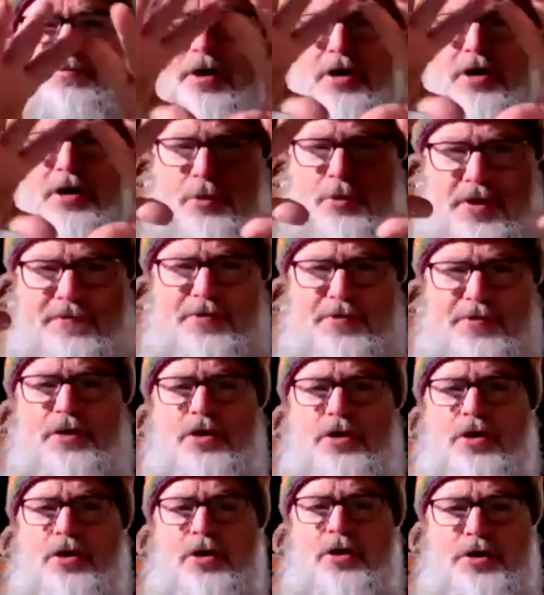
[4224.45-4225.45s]
by whatever
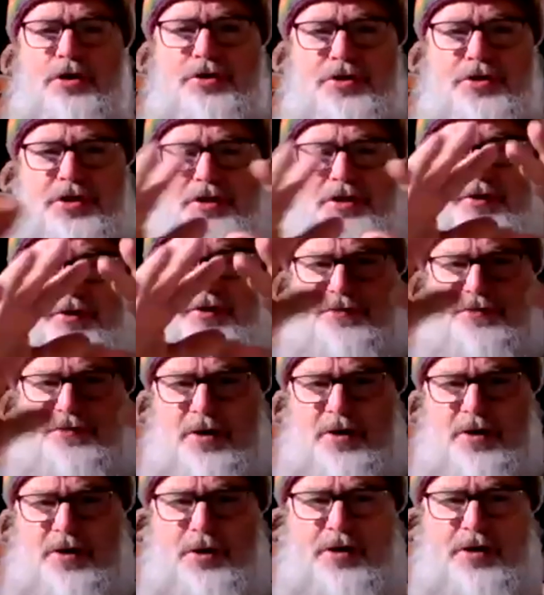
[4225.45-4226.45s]
occurs in the
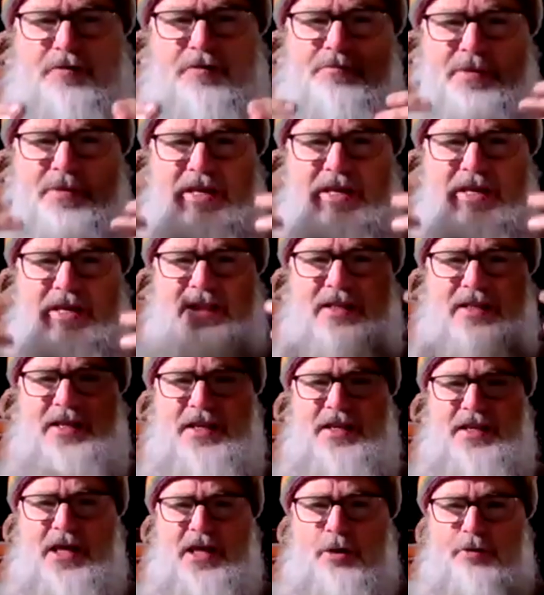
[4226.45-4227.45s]
framework of me
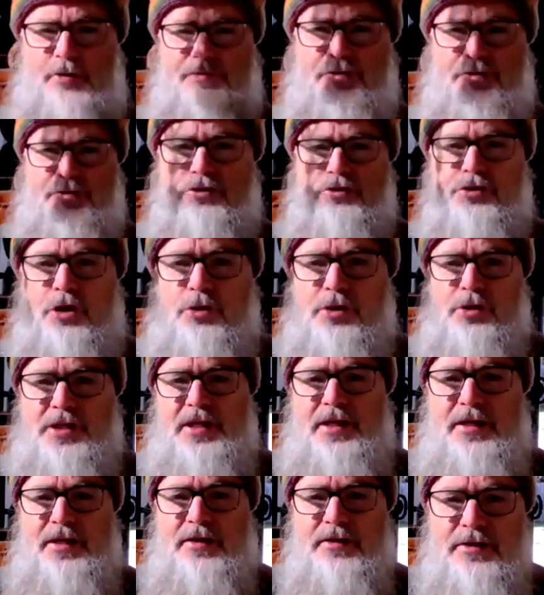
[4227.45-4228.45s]
letting go of
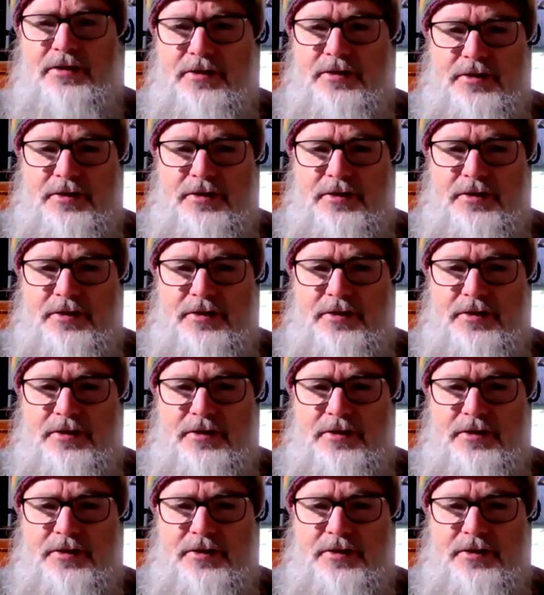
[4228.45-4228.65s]
control here.